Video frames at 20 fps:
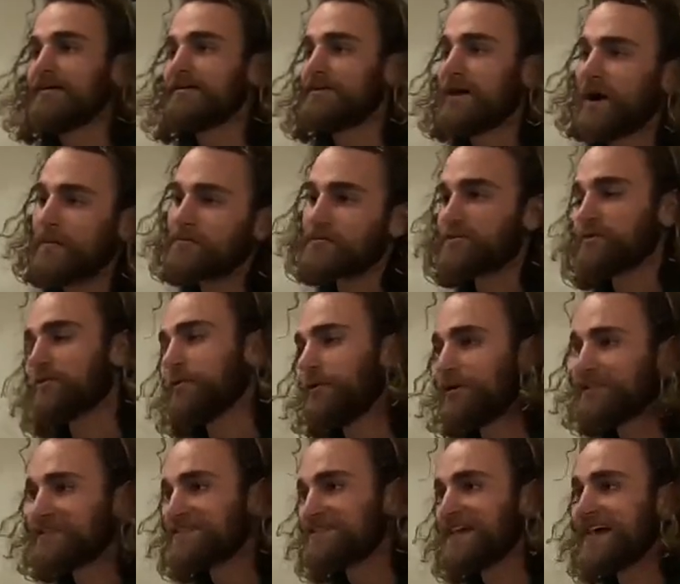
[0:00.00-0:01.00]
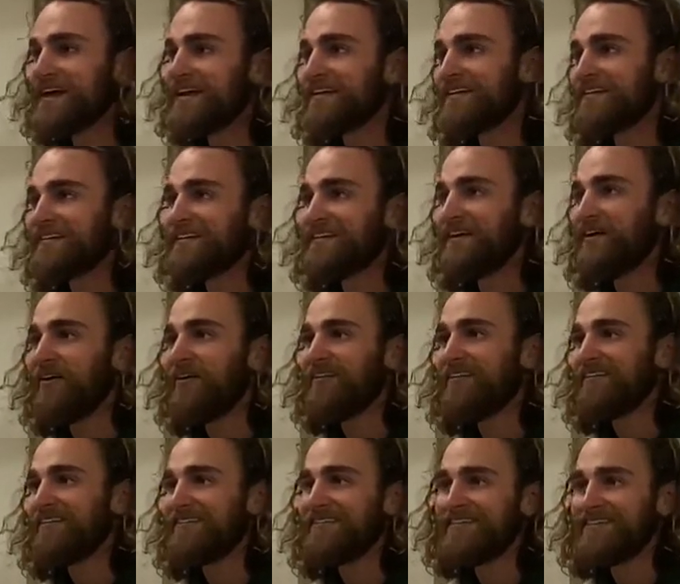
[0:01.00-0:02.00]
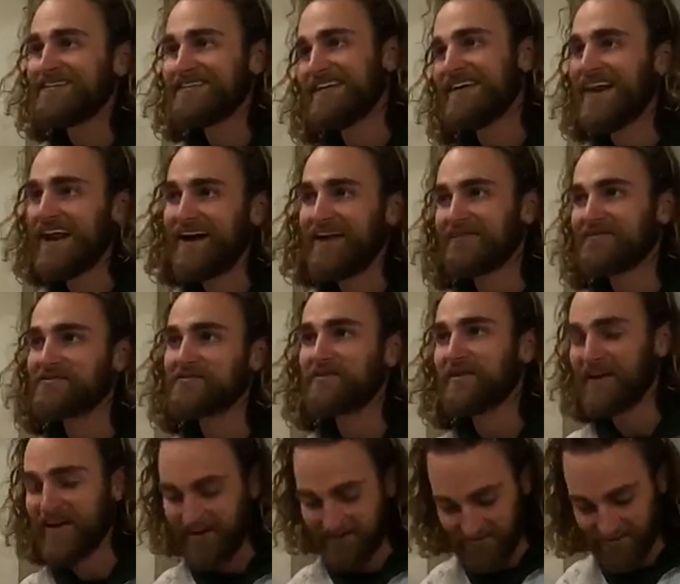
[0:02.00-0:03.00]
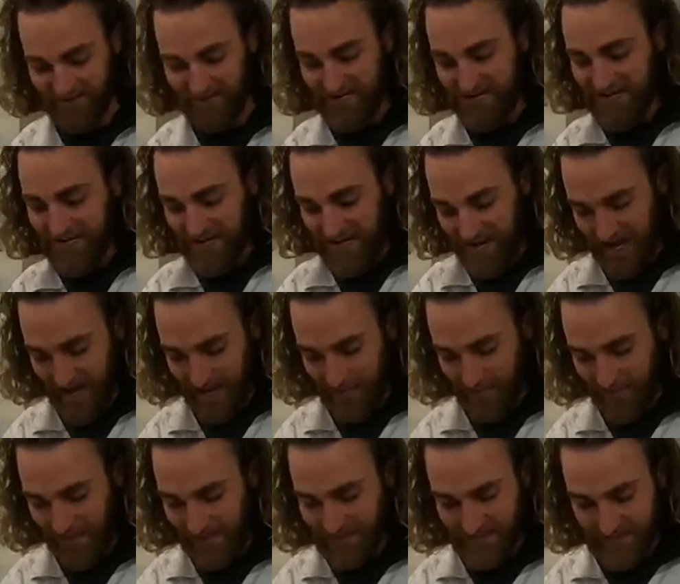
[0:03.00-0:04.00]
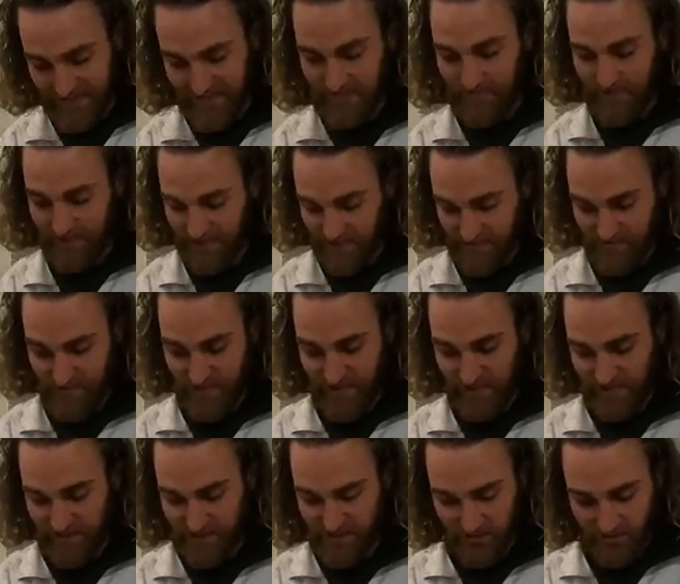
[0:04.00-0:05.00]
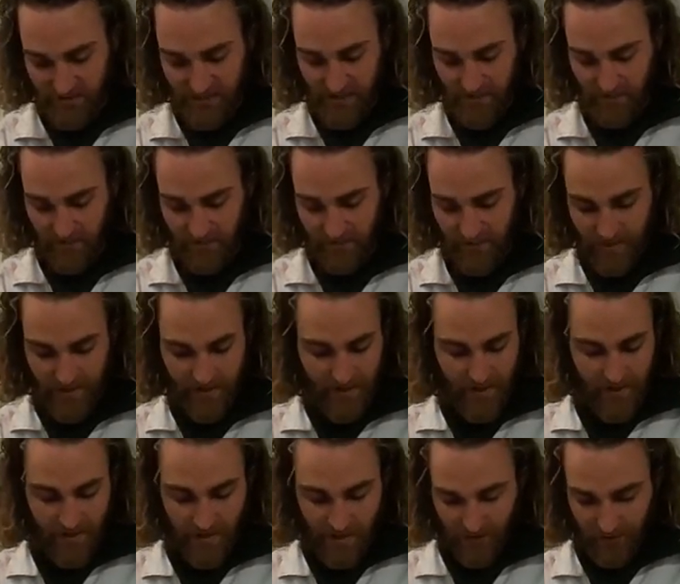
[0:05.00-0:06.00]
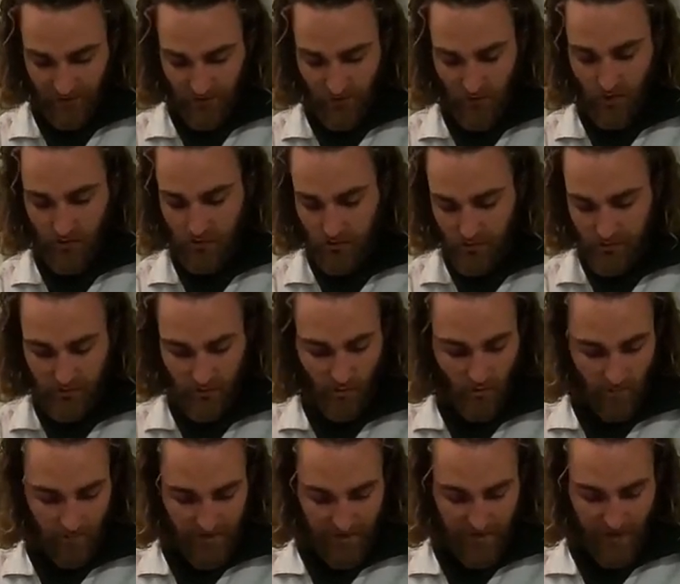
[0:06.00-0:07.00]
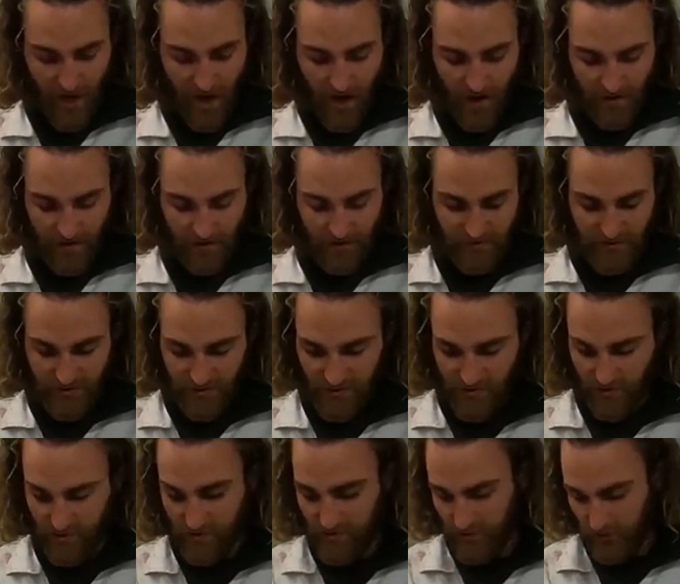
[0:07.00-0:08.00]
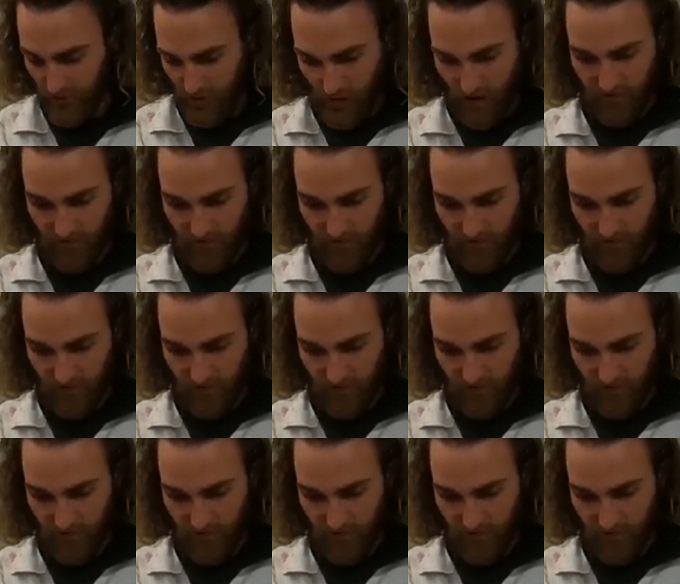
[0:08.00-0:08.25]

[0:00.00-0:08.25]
top sirloin steak, you know, 10 ounce, whatever. Um, that's this piece of meat. This will typically at the grocery store be cut into, you know,